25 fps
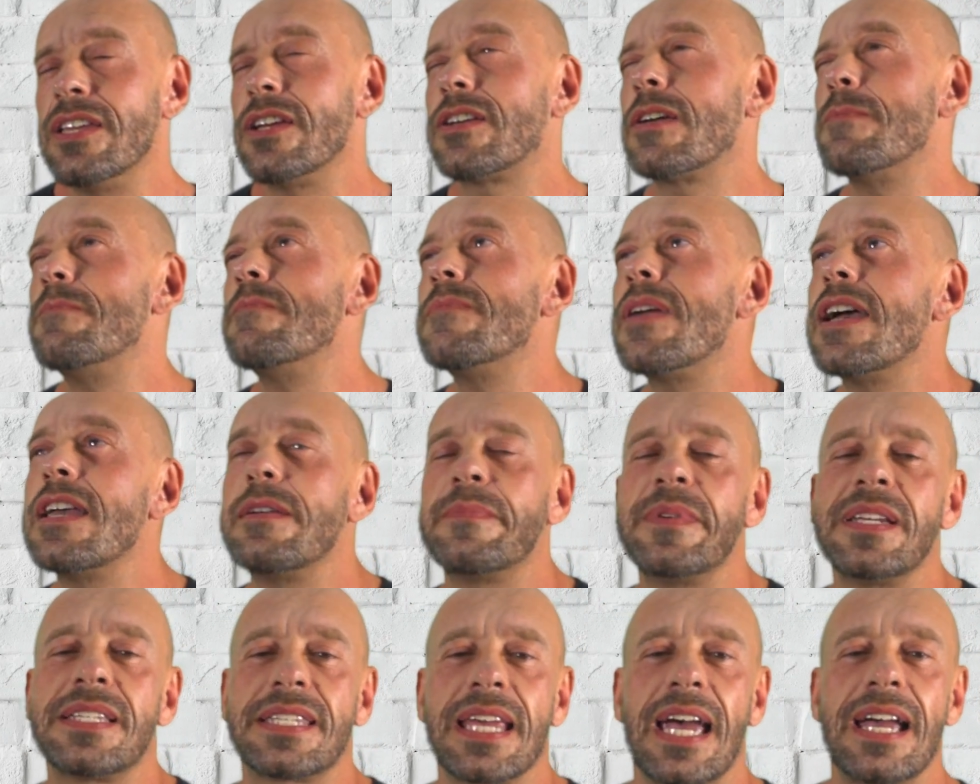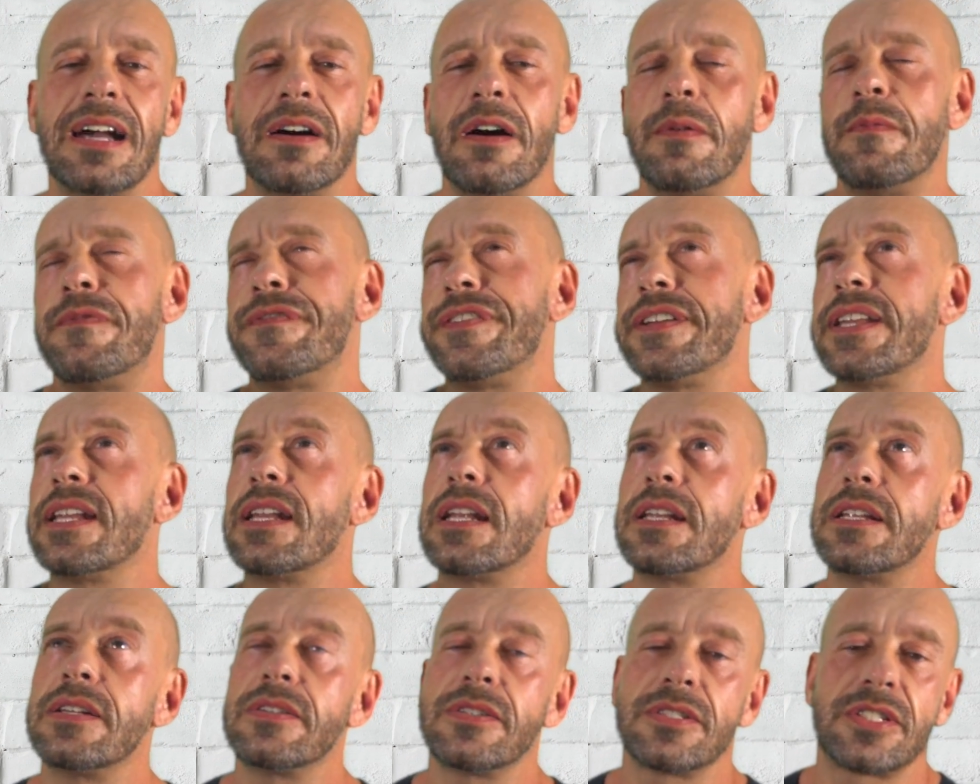You can maybe say, I'm feeling
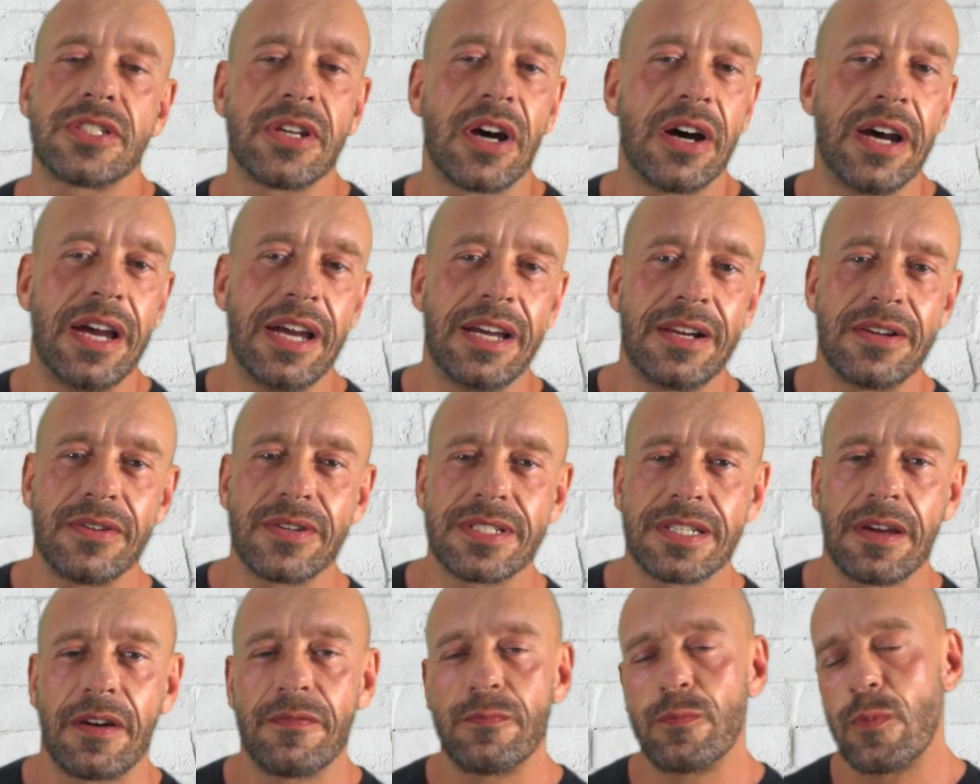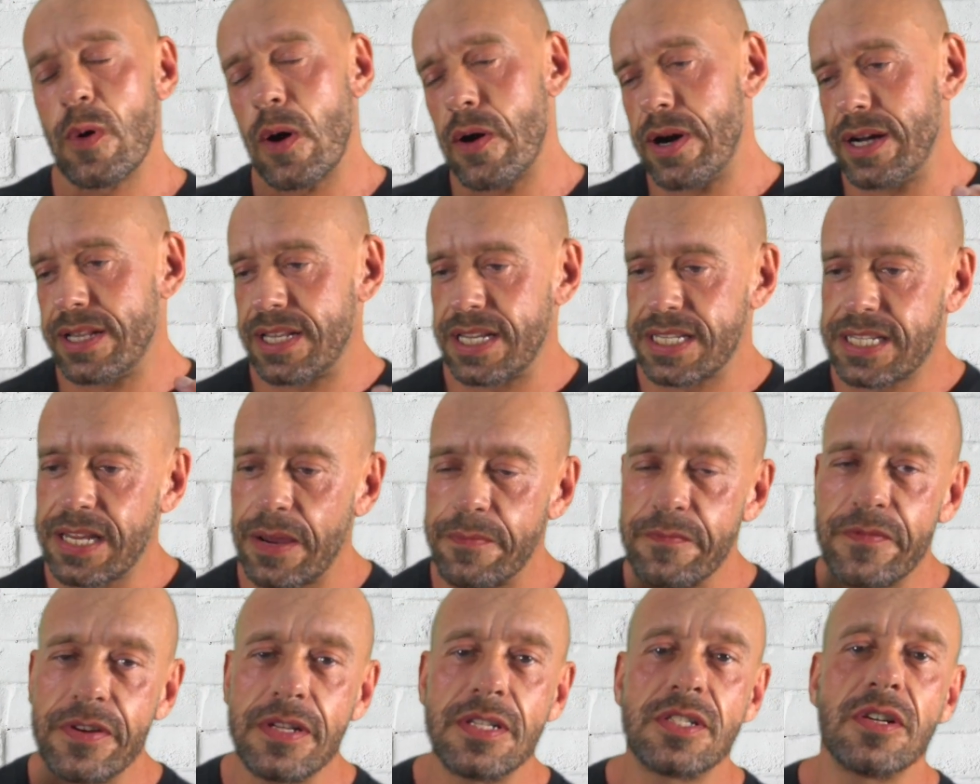a little tired, or so I'm worried that
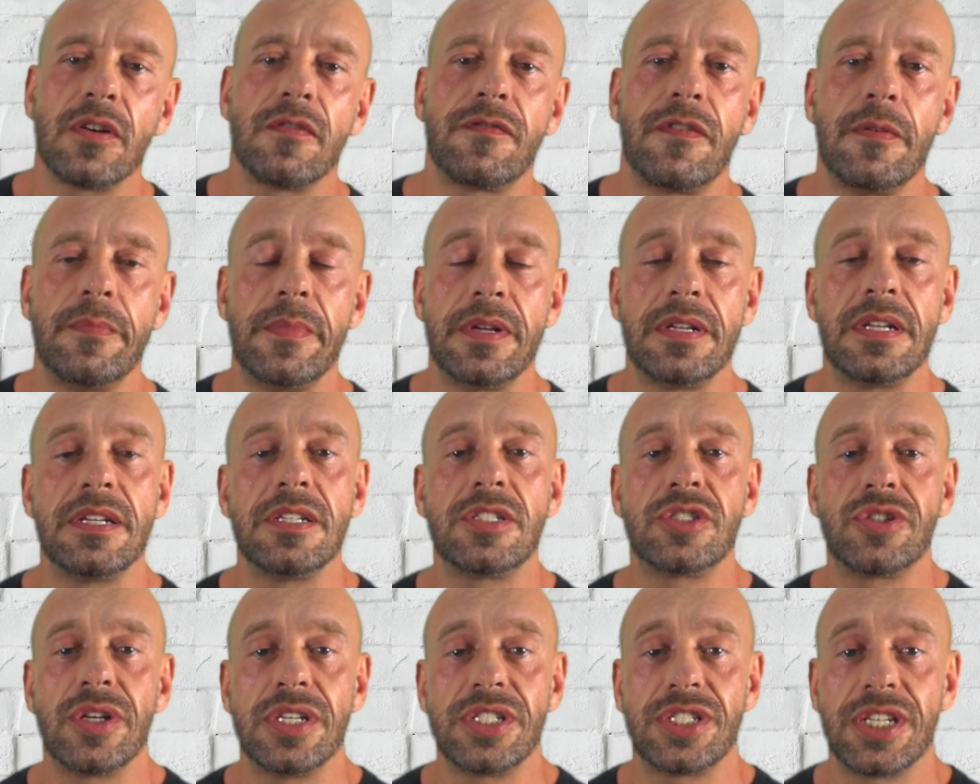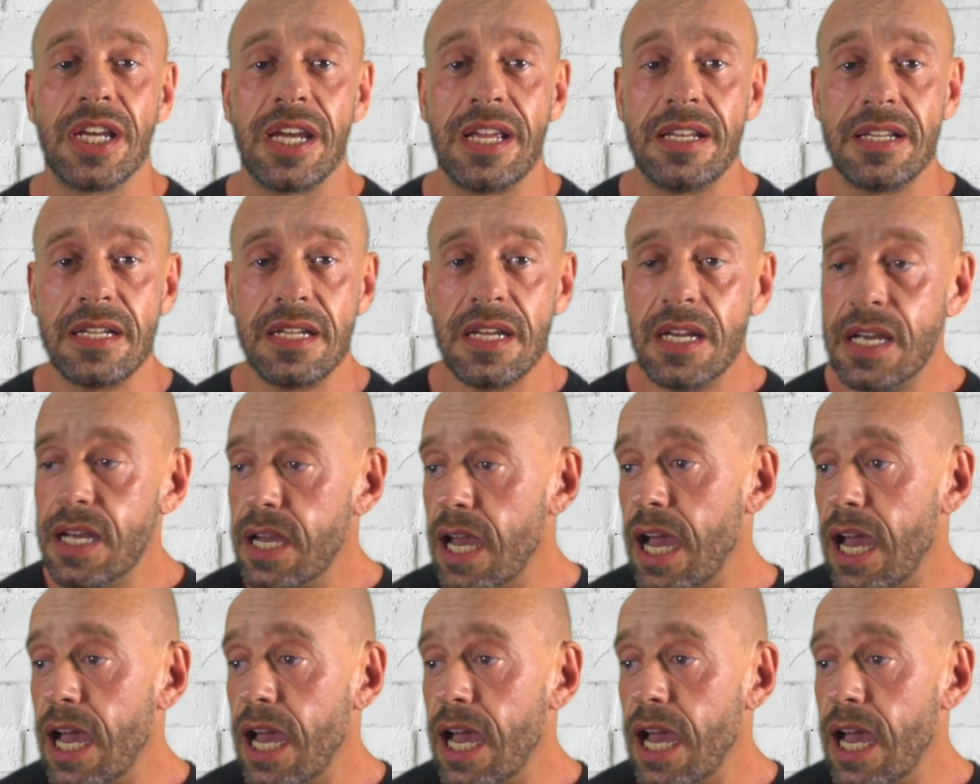something's off in my nutrition.